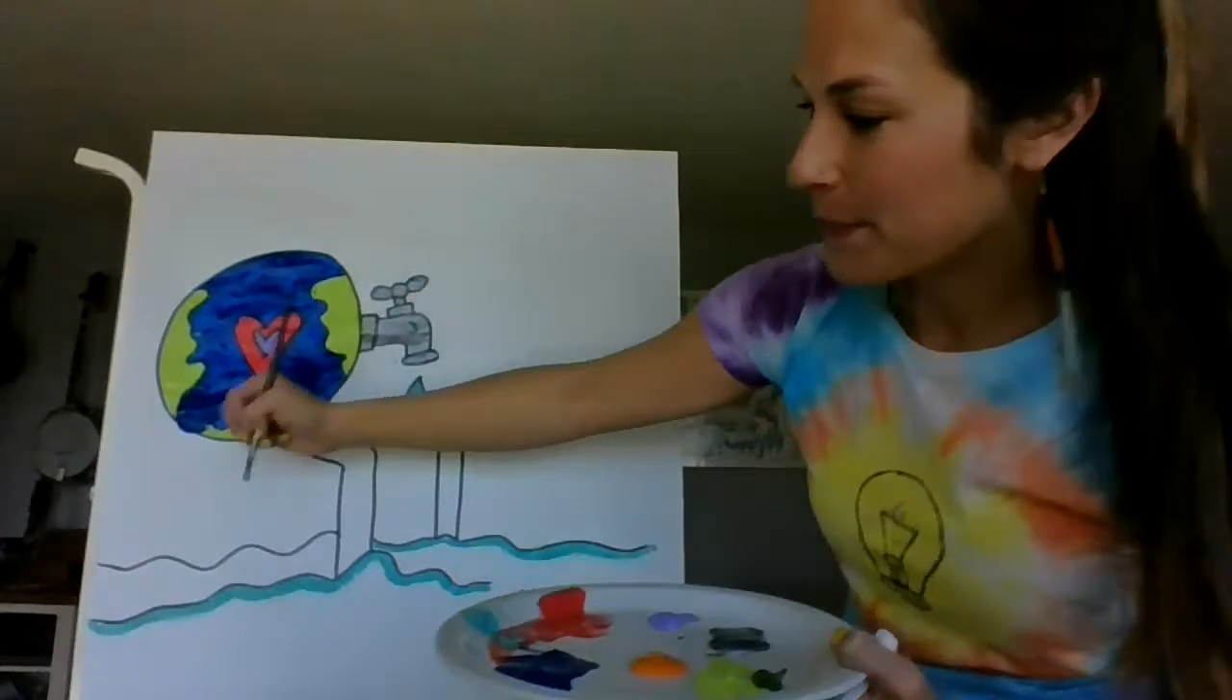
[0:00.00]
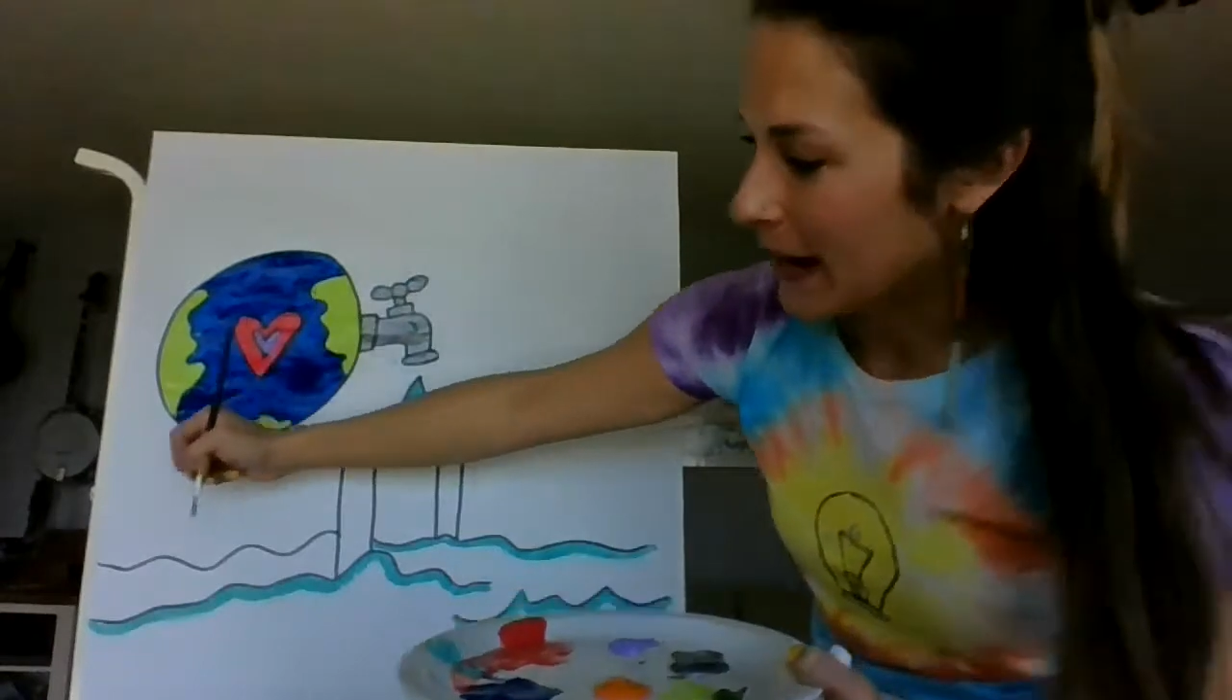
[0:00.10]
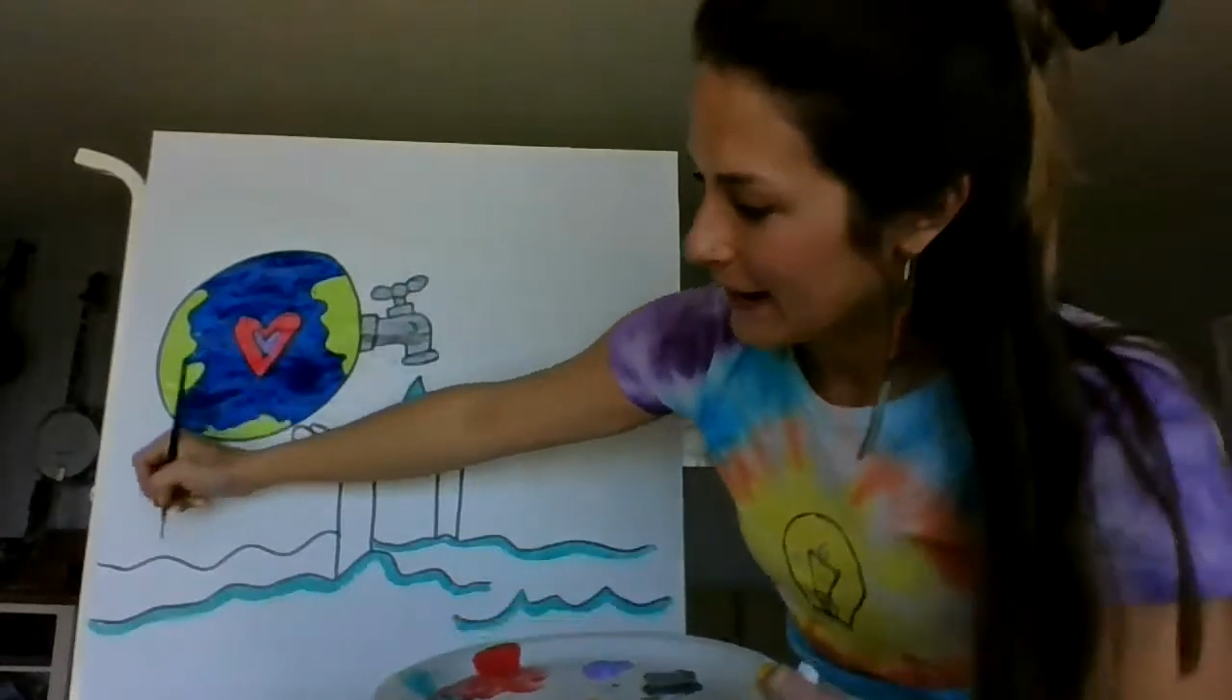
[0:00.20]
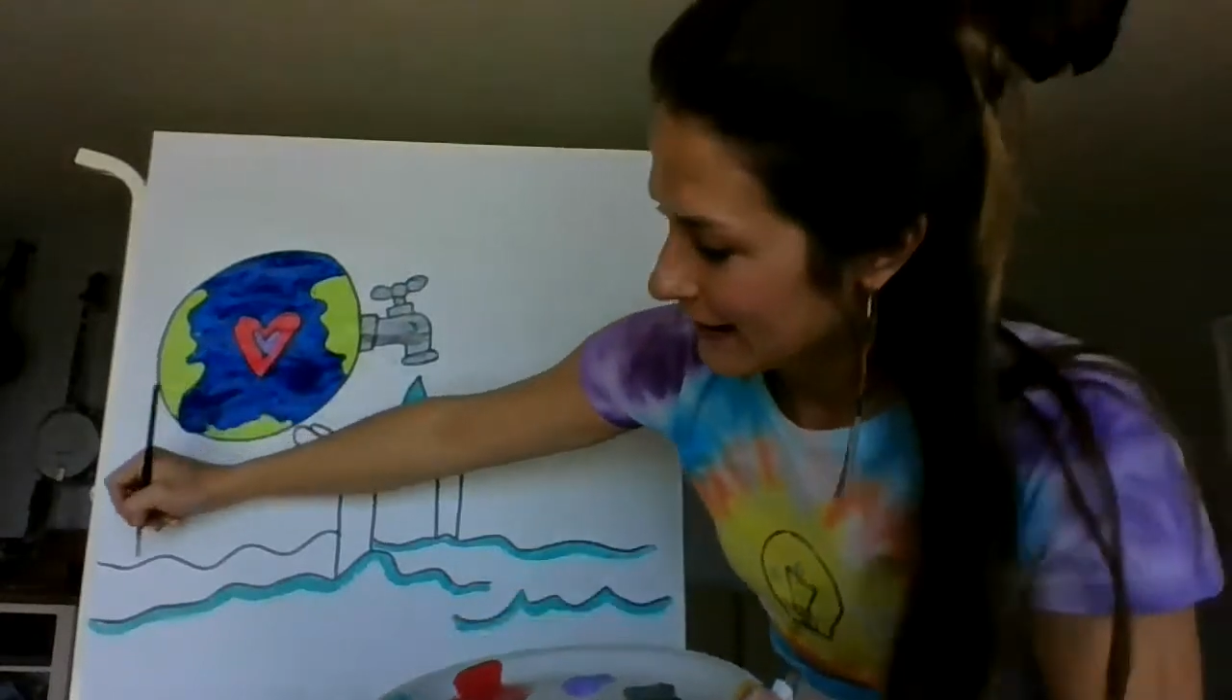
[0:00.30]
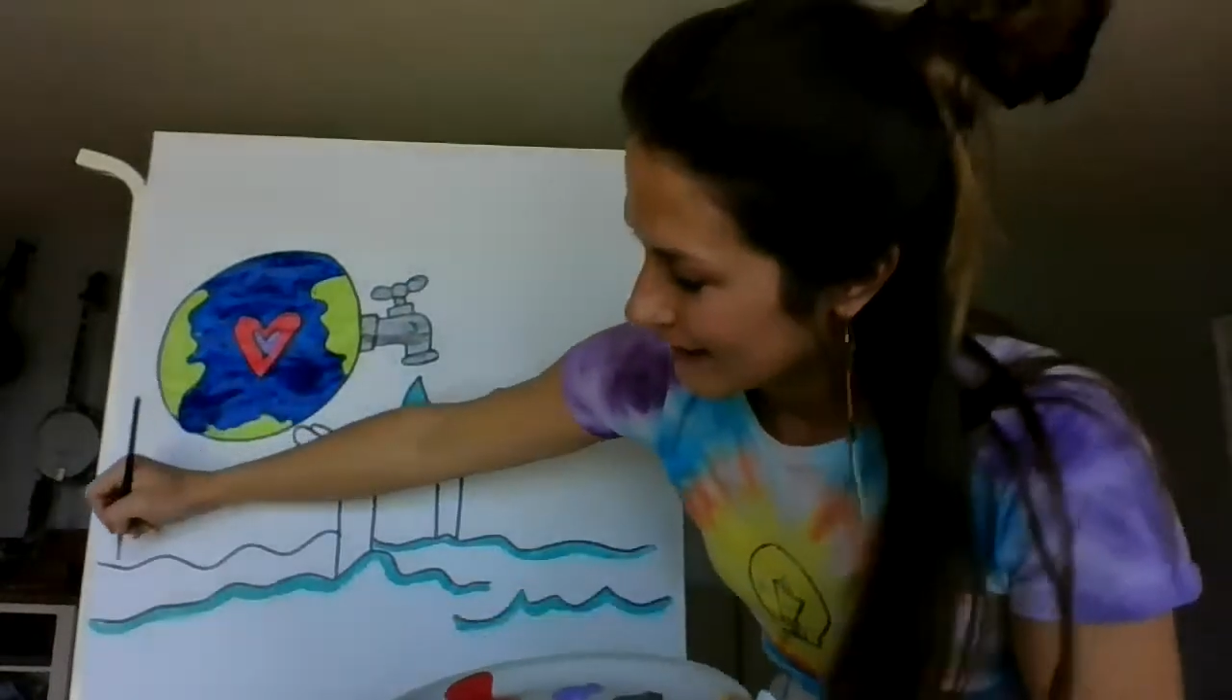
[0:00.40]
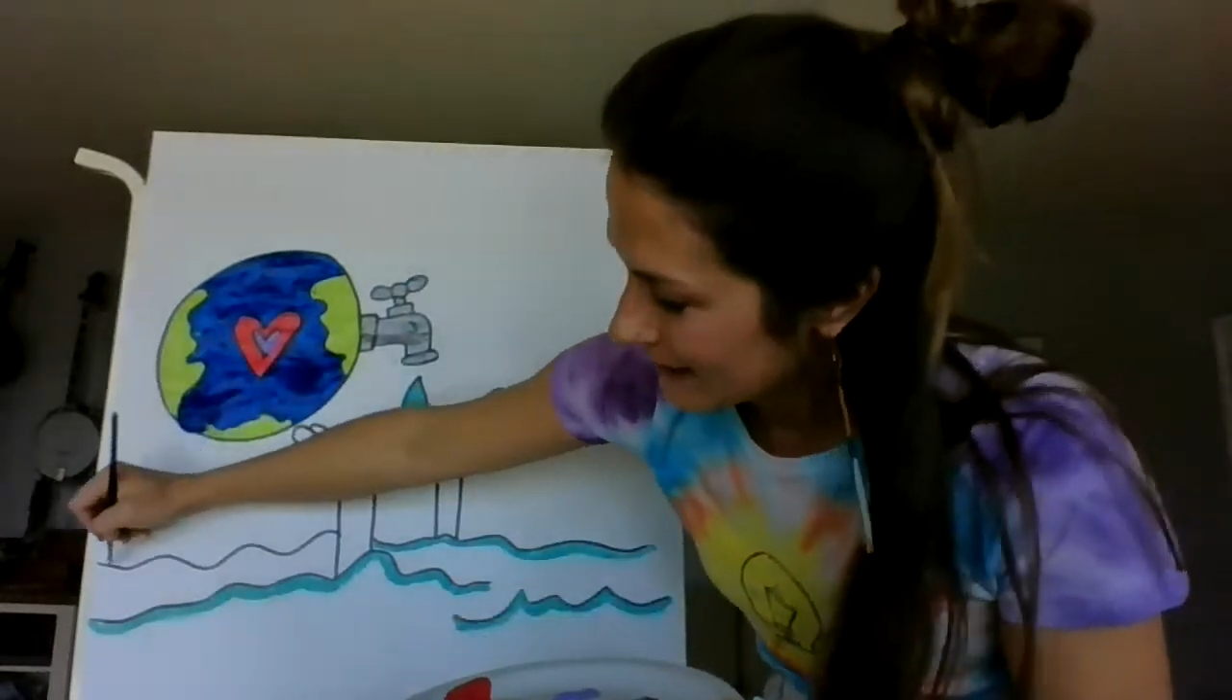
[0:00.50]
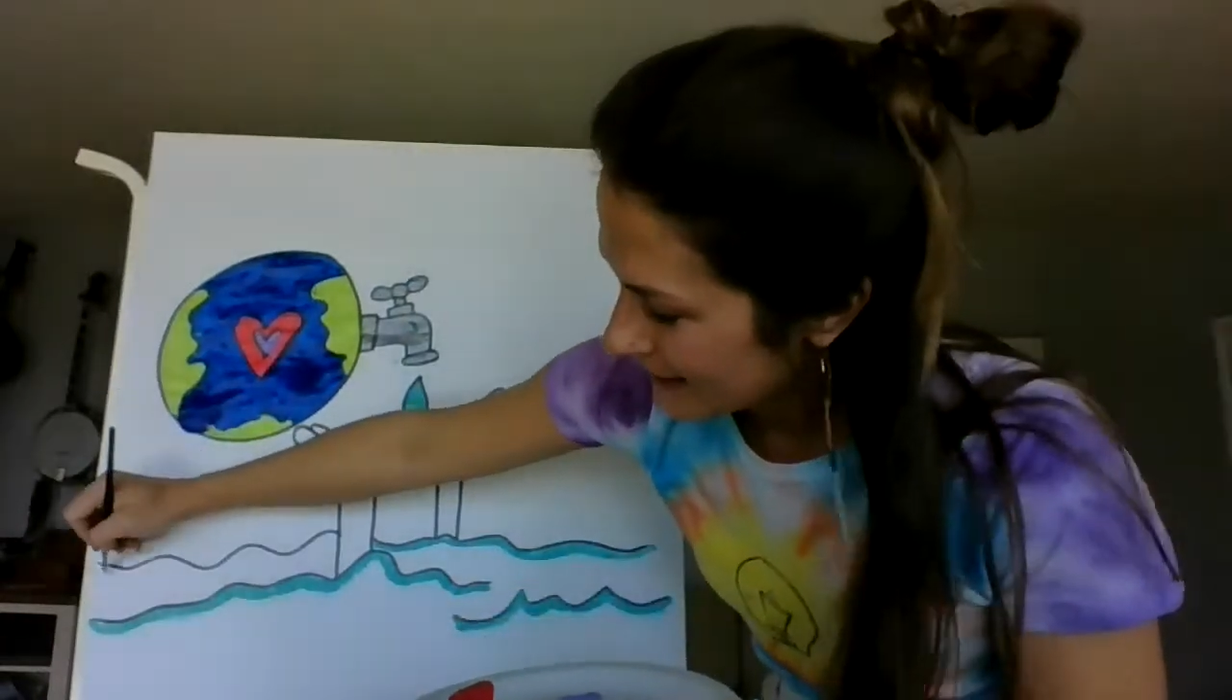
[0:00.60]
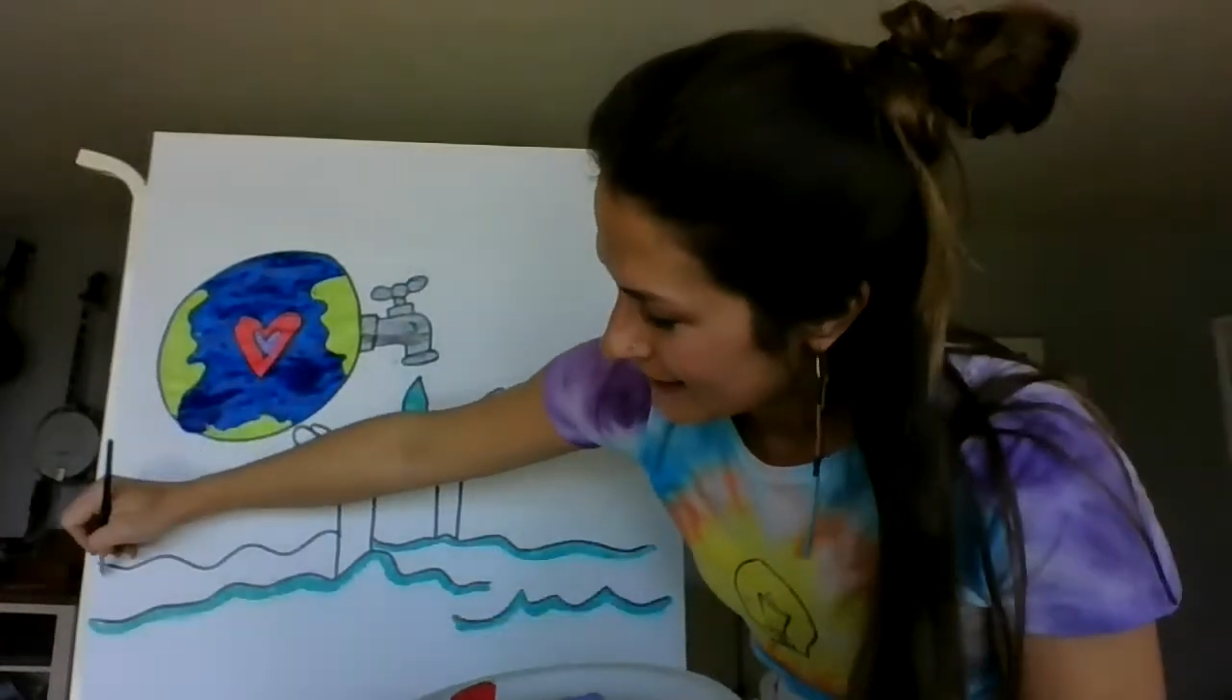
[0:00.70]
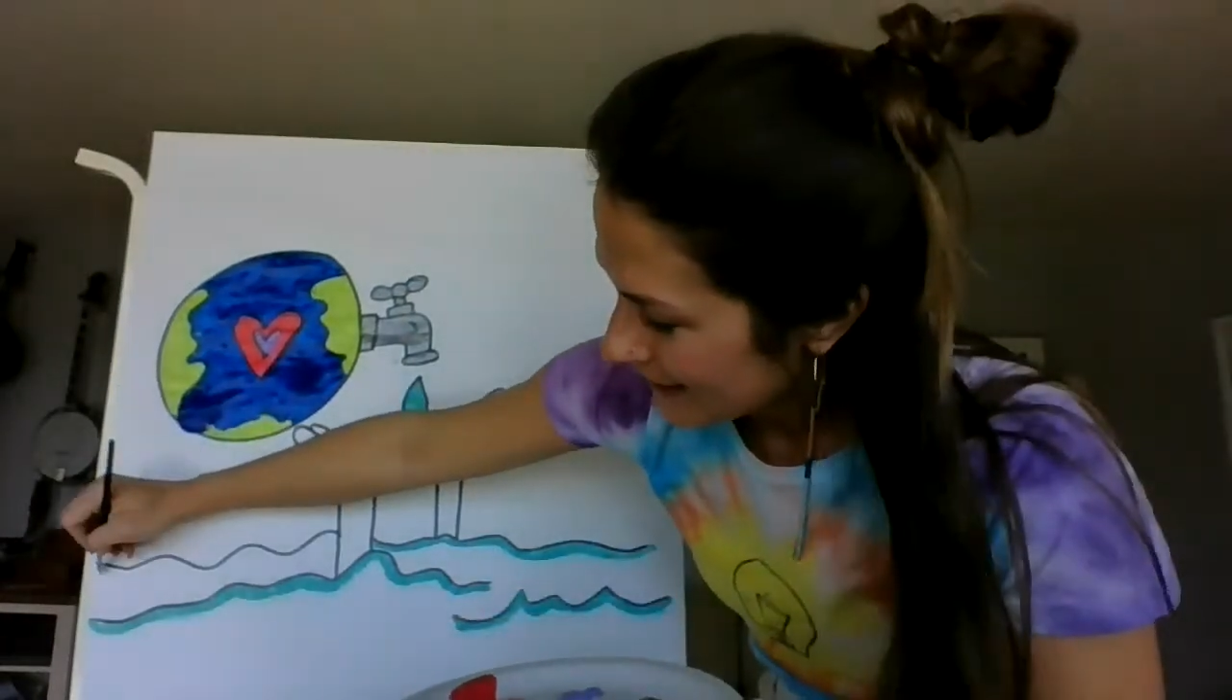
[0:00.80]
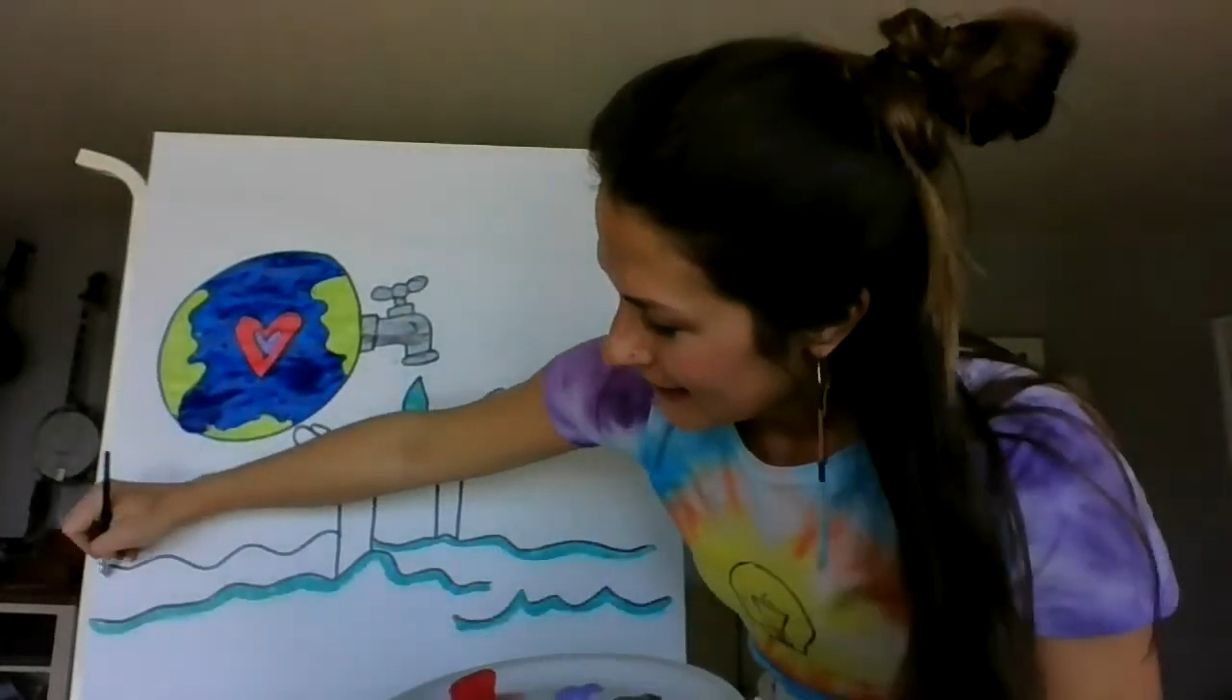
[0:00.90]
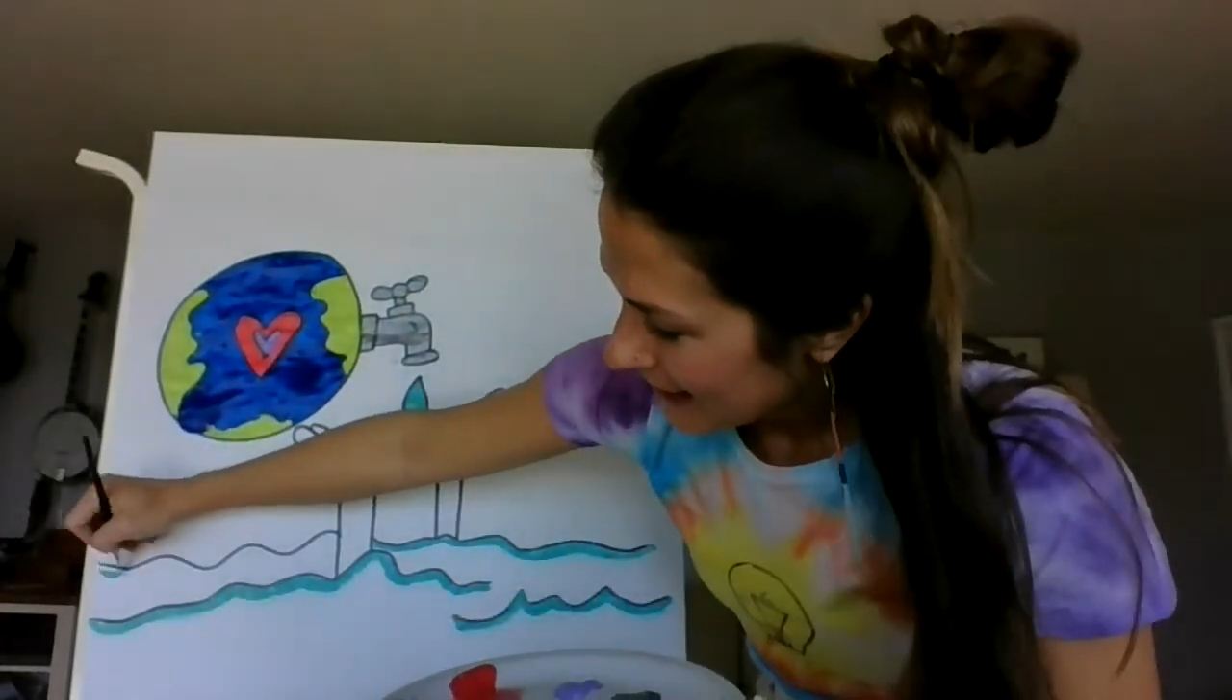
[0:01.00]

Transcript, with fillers: parents